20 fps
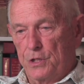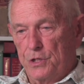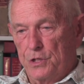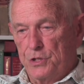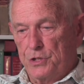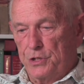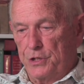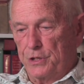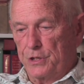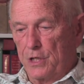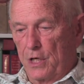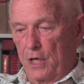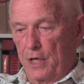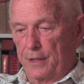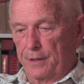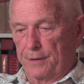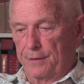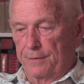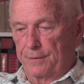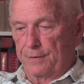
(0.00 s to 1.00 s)
she
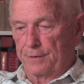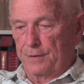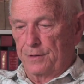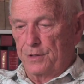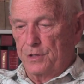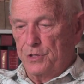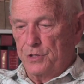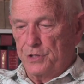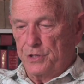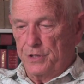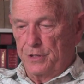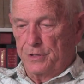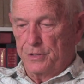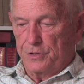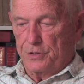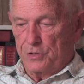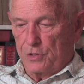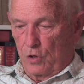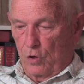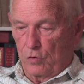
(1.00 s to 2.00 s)

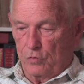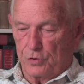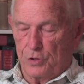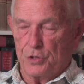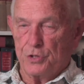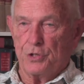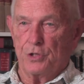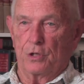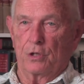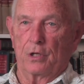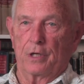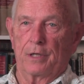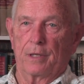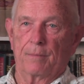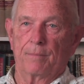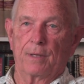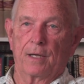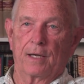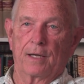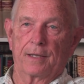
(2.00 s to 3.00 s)
talked to Shirley
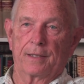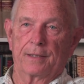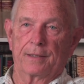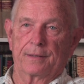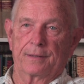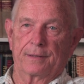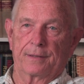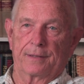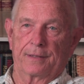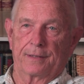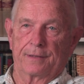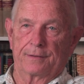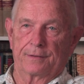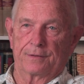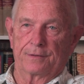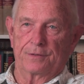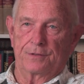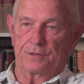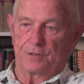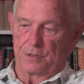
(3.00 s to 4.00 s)
about it,
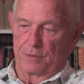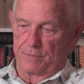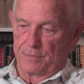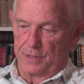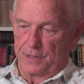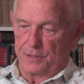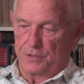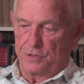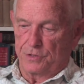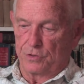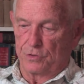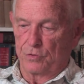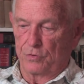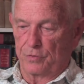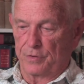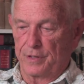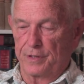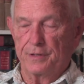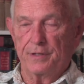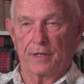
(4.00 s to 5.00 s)
and to me
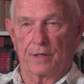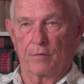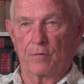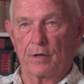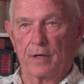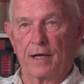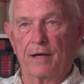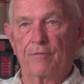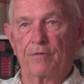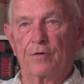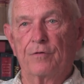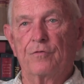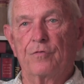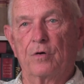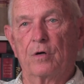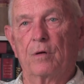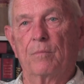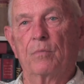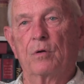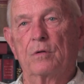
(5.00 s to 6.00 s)
too, that they were having
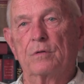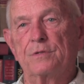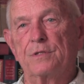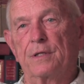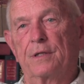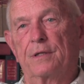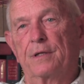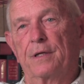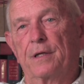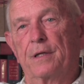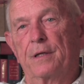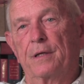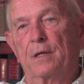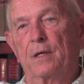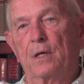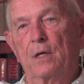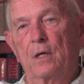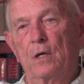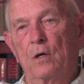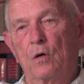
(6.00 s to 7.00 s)
troubles and they
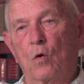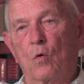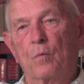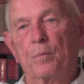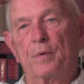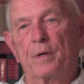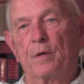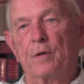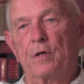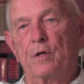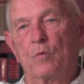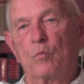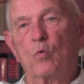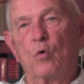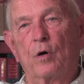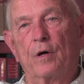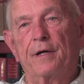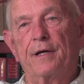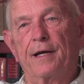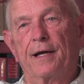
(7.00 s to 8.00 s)
hoped it could
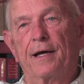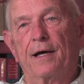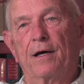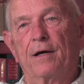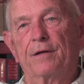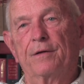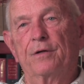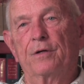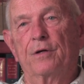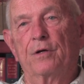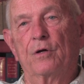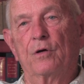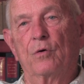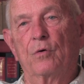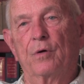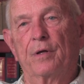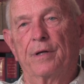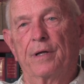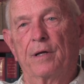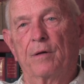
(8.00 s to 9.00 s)
work out, you
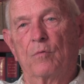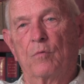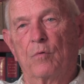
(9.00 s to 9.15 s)
know, and